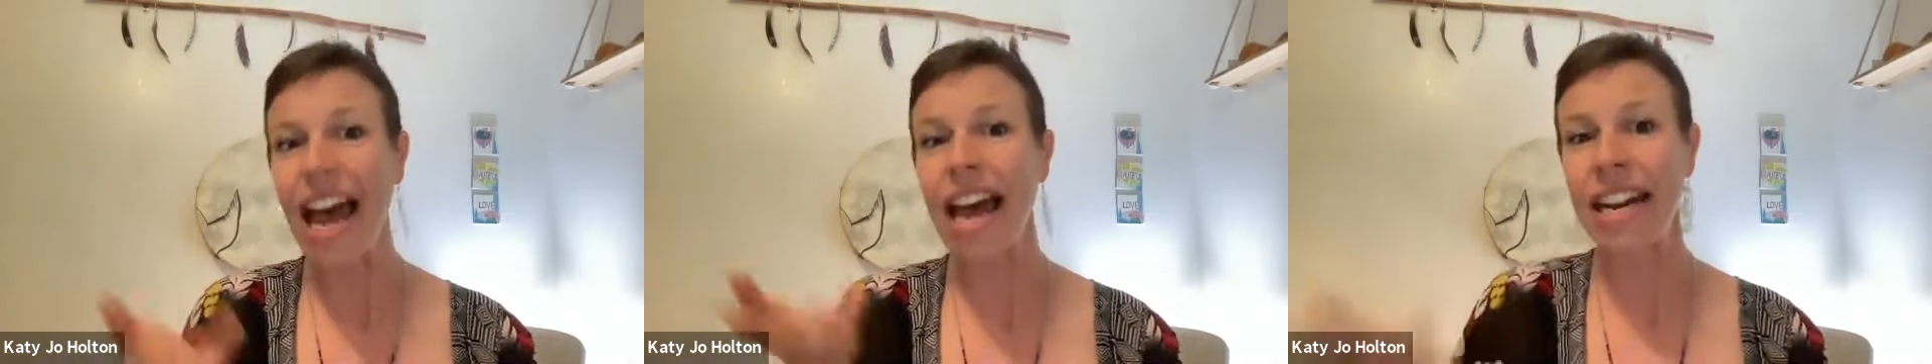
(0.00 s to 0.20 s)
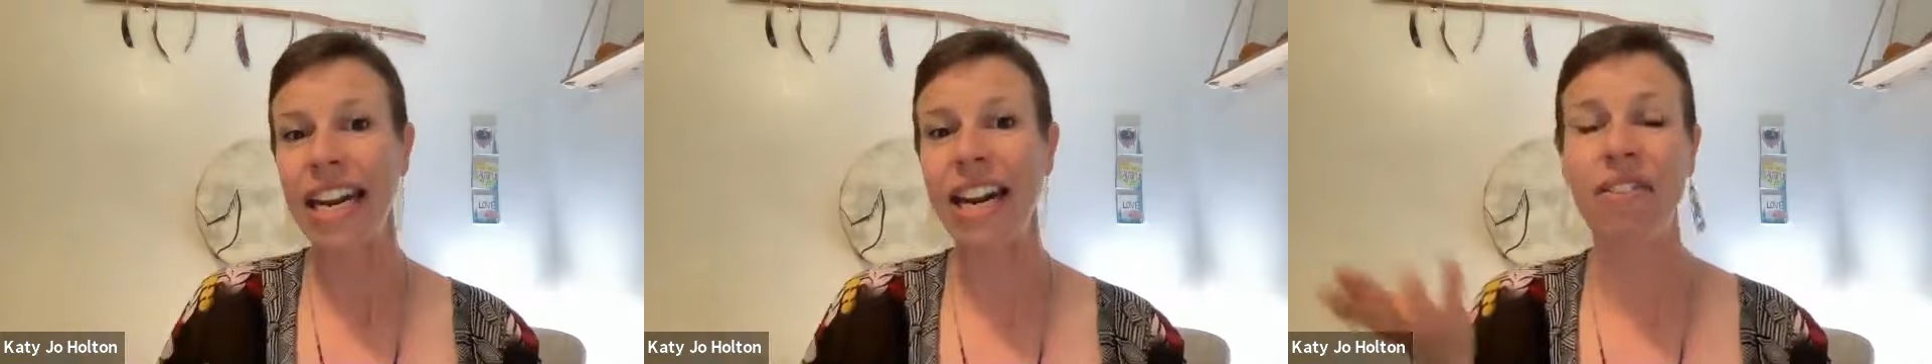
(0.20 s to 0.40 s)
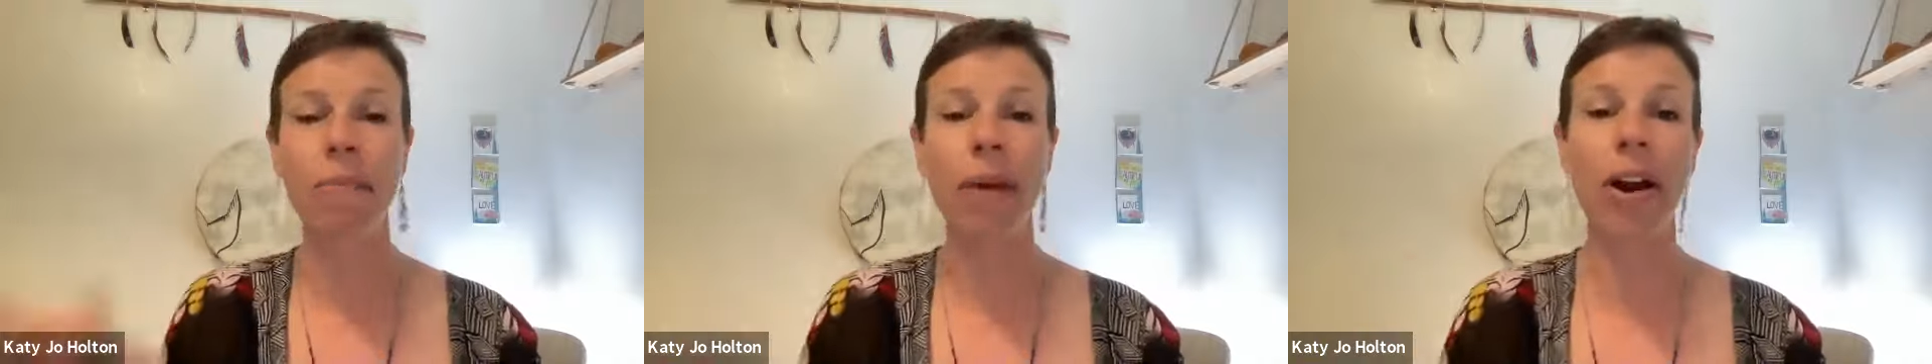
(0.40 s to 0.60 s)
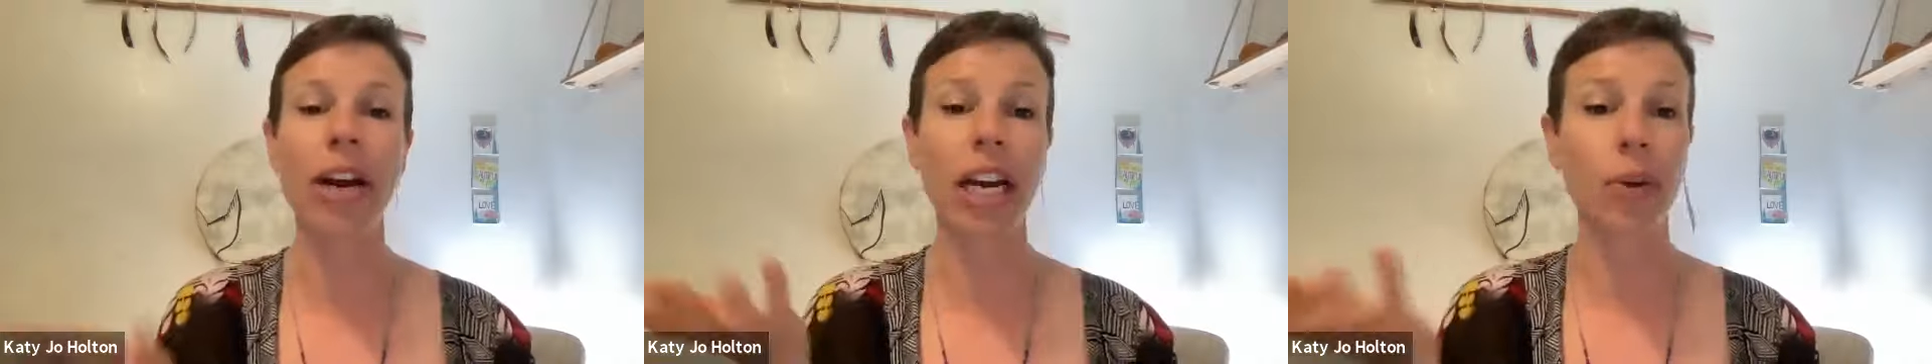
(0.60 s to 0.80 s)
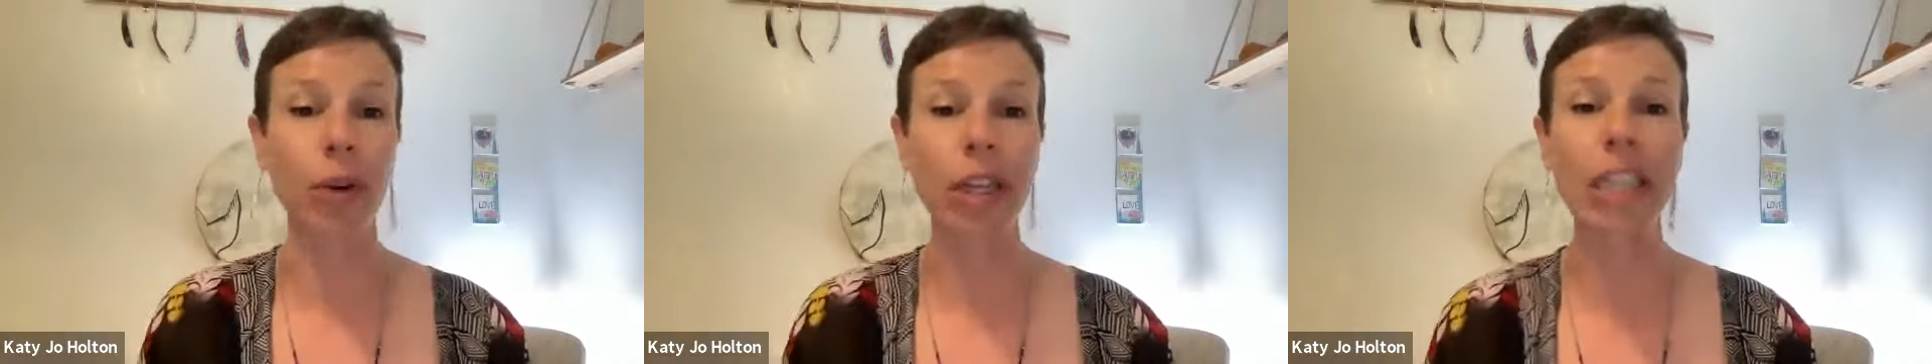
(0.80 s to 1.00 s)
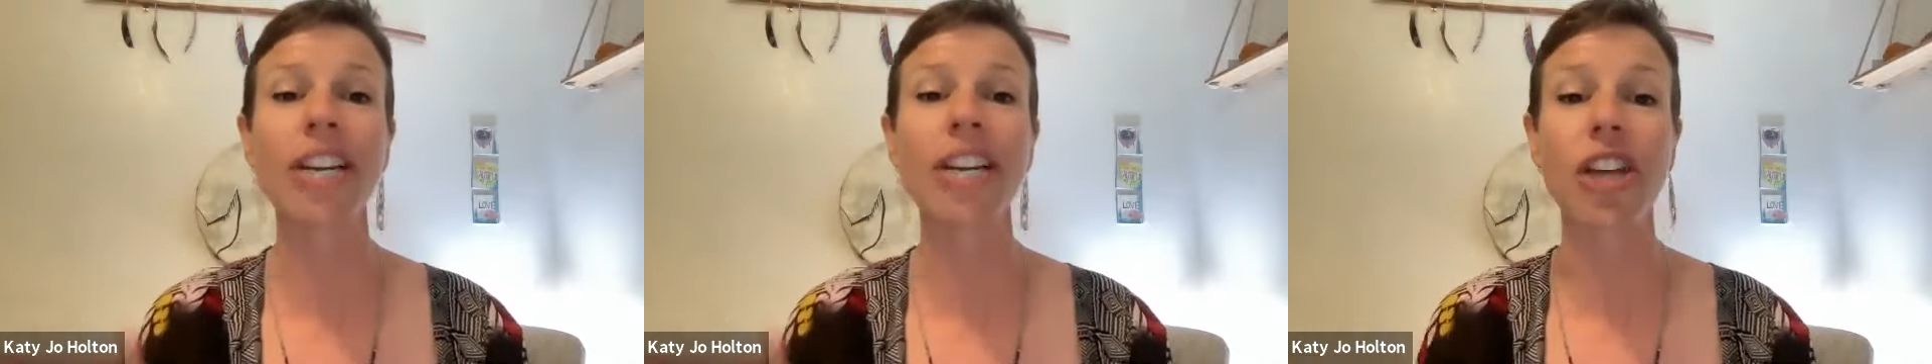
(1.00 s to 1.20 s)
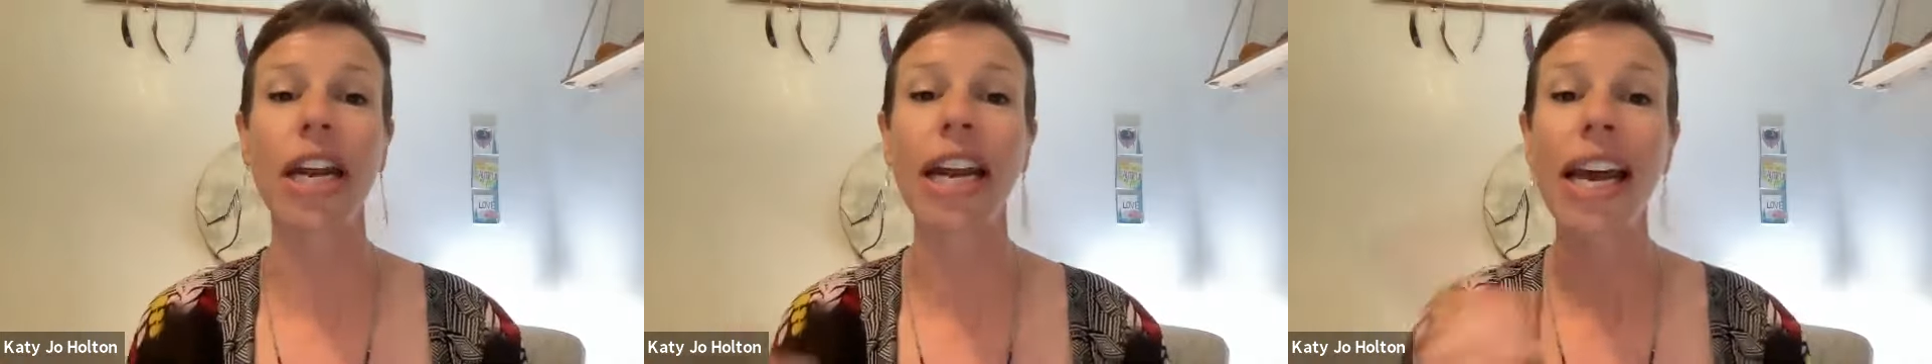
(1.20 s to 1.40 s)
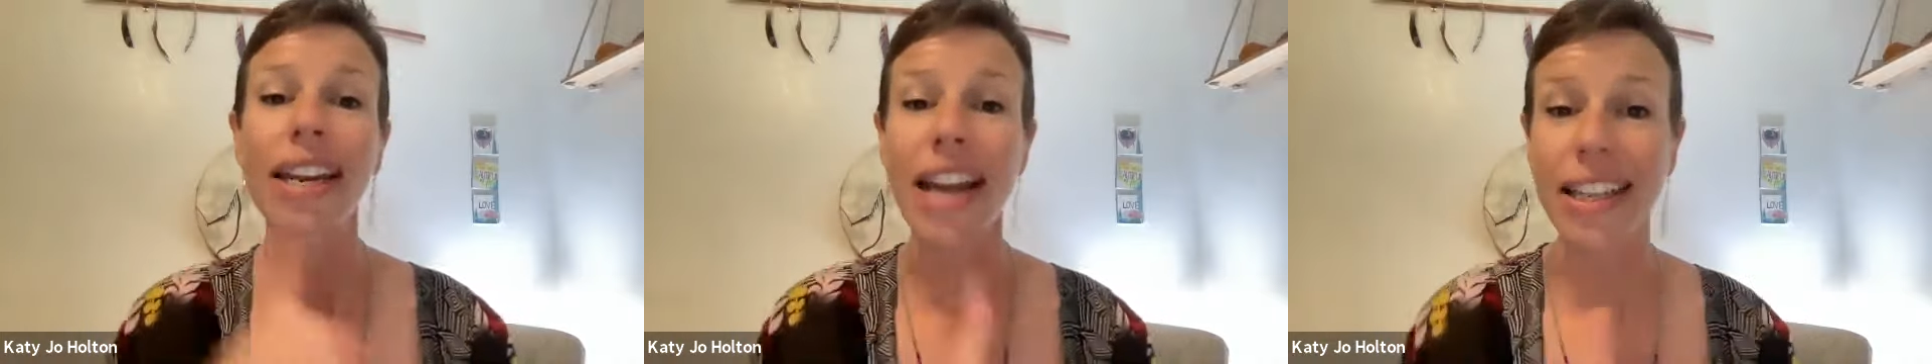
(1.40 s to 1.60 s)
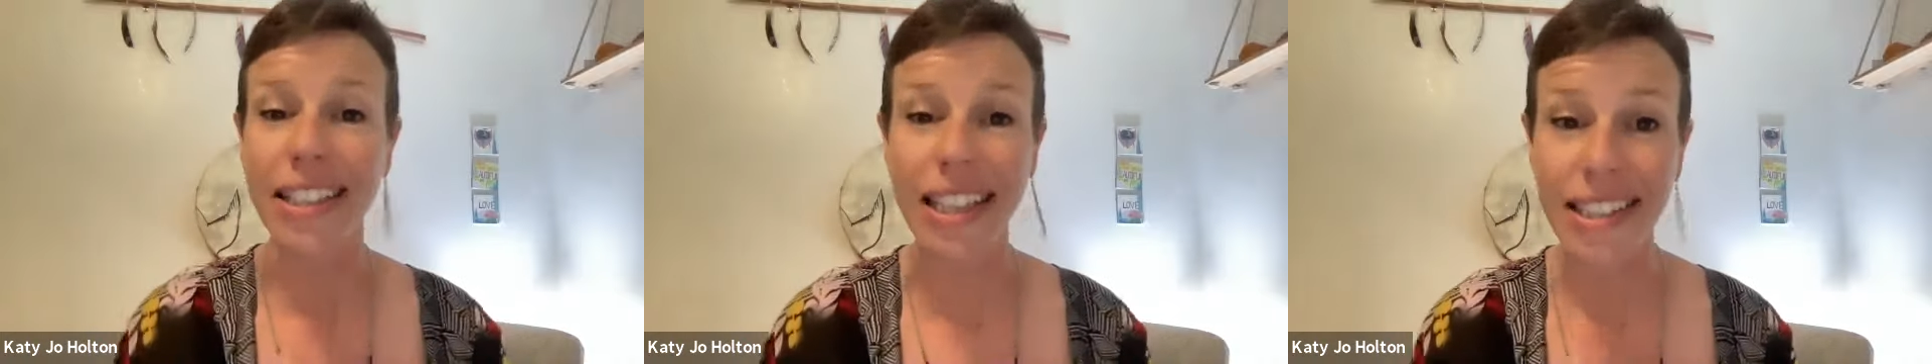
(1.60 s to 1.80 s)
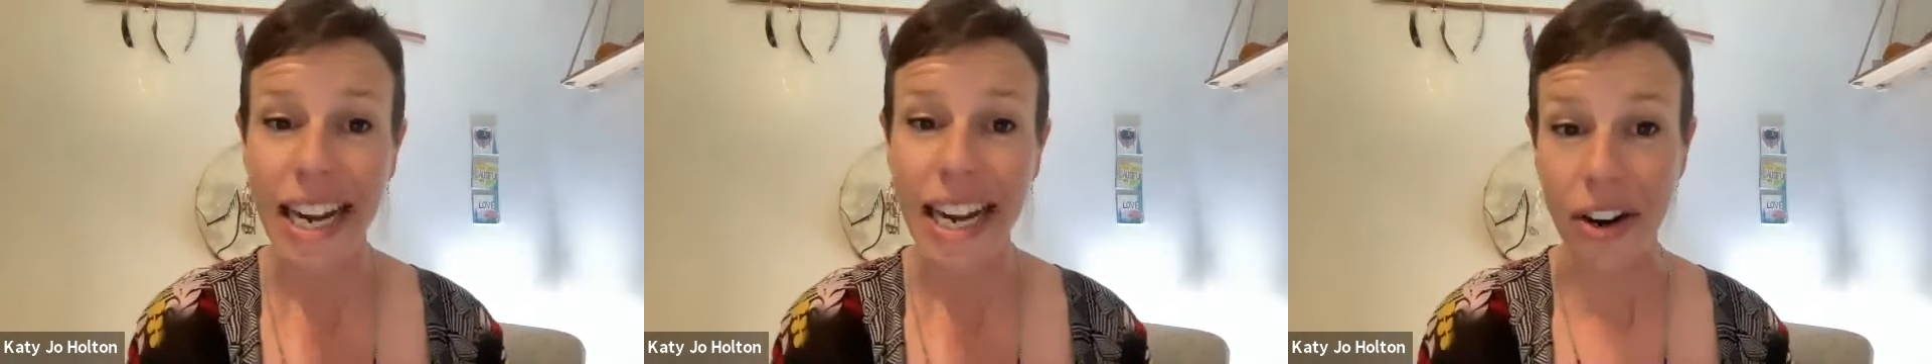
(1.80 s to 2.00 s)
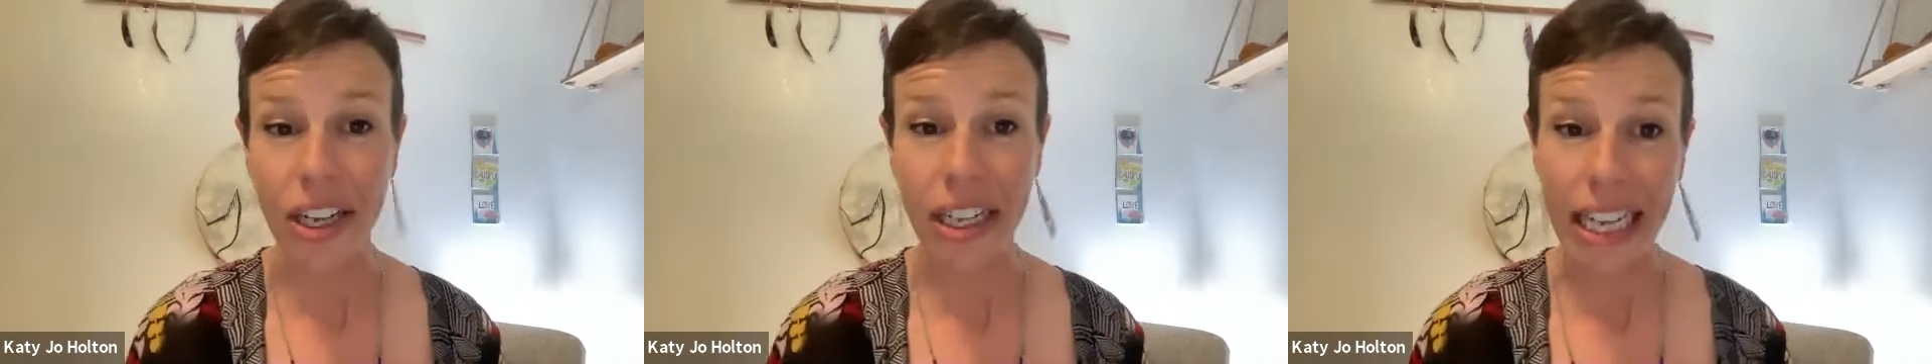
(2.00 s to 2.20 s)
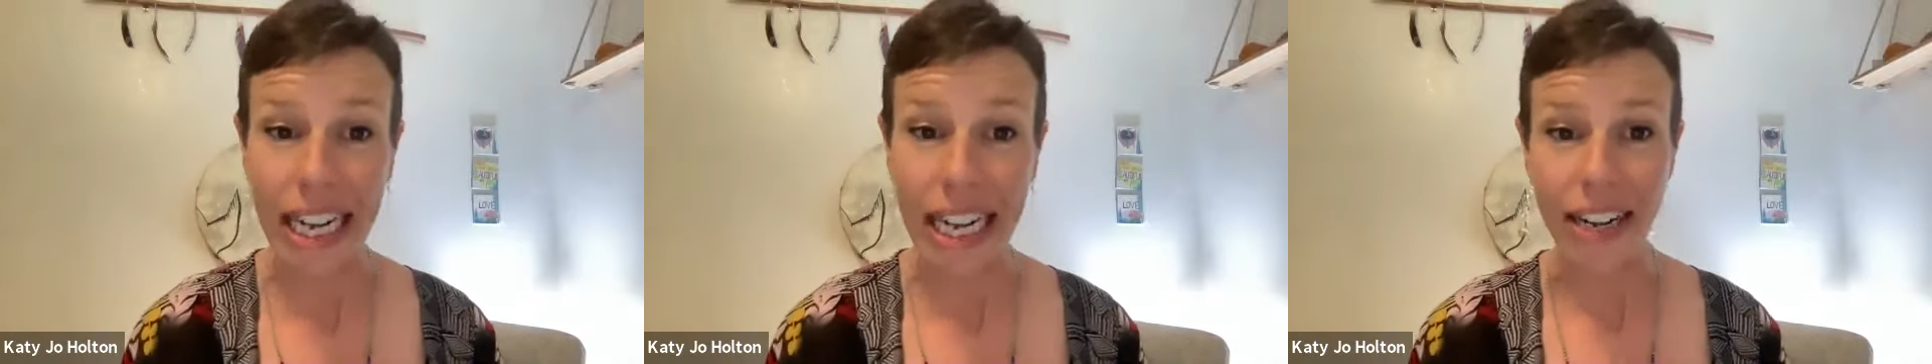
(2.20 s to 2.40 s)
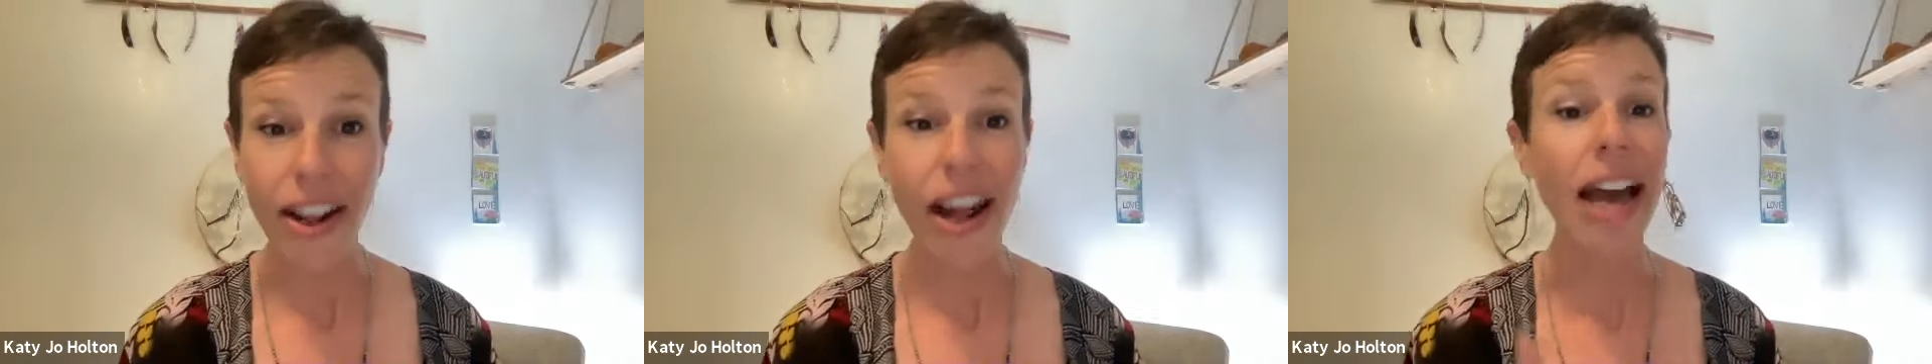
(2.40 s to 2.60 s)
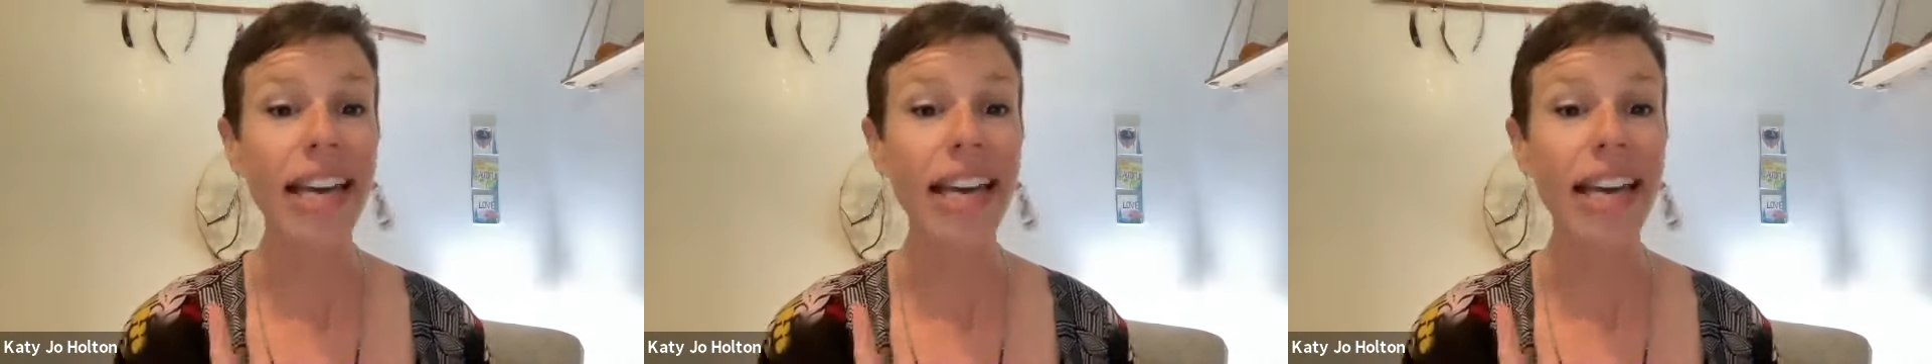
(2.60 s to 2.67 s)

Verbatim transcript: a Native American religion necessarily.